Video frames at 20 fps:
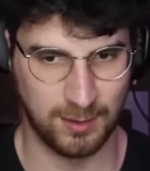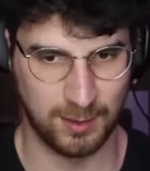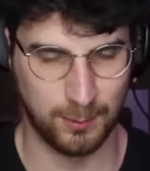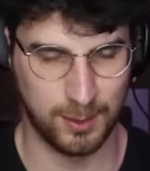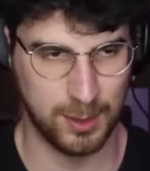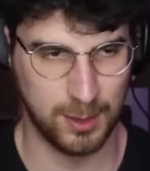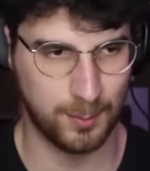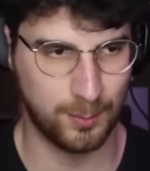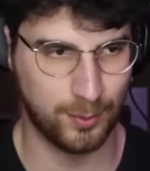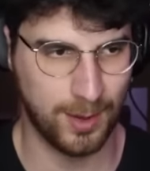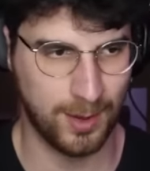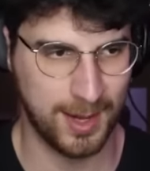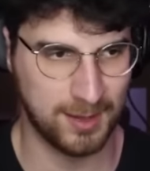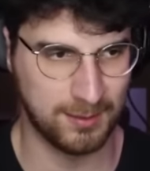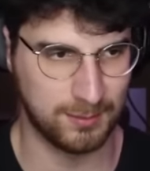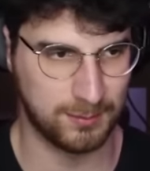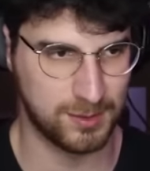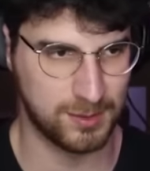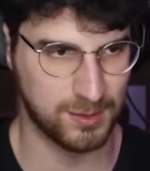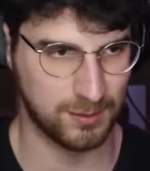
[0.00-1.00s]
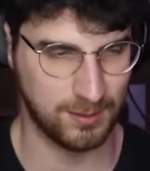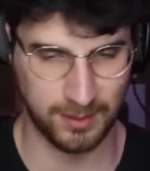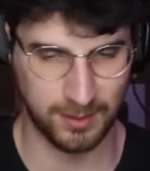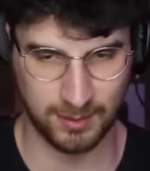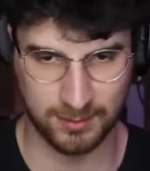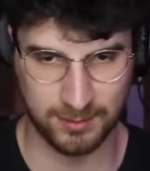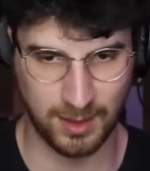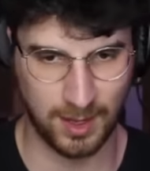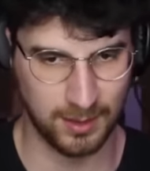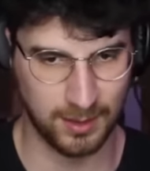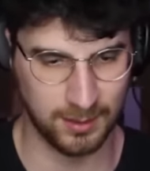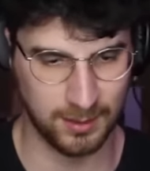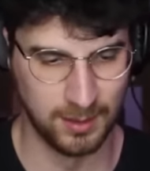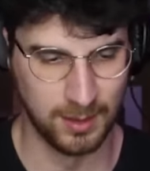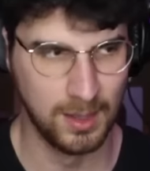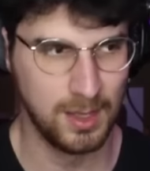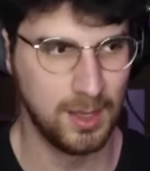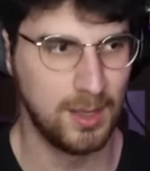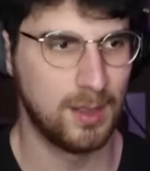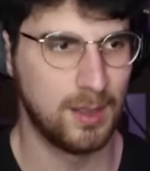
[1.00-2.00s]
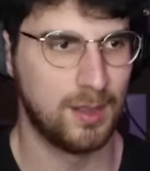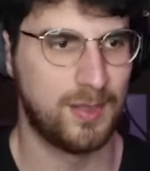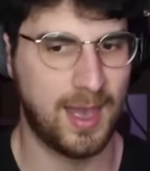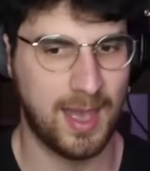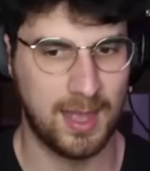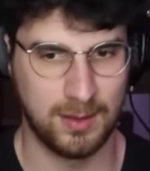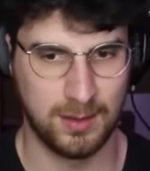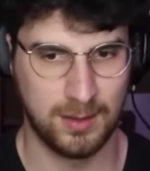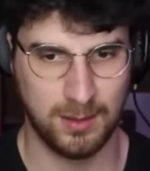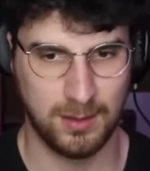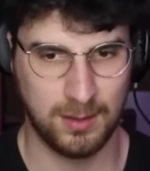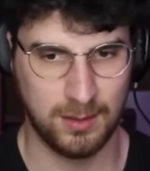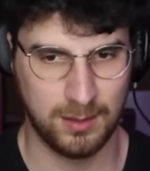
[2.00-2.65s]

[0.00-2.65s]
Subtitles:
like when your brain is just like done, then